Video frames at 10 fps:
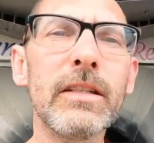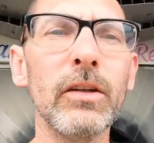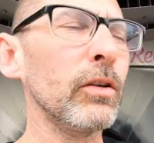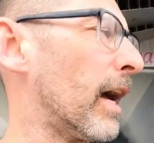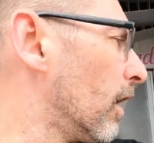
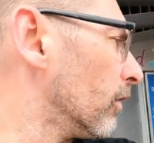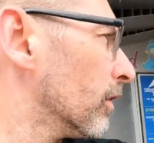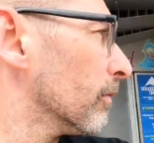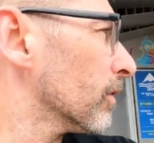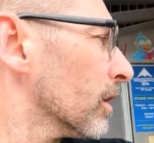Still loud.
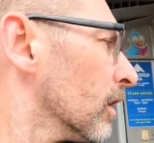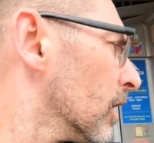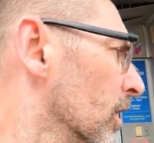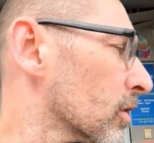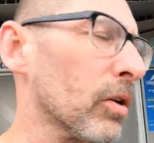
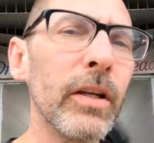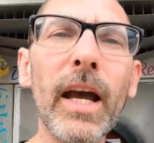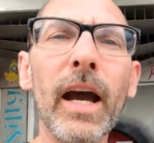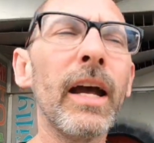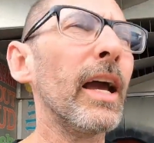So
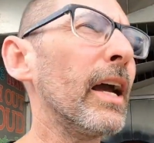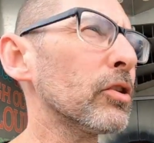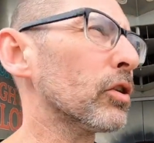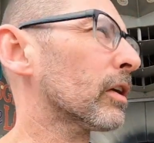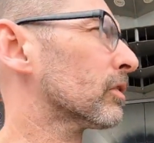yeah,
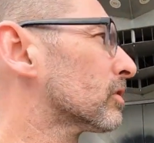as you can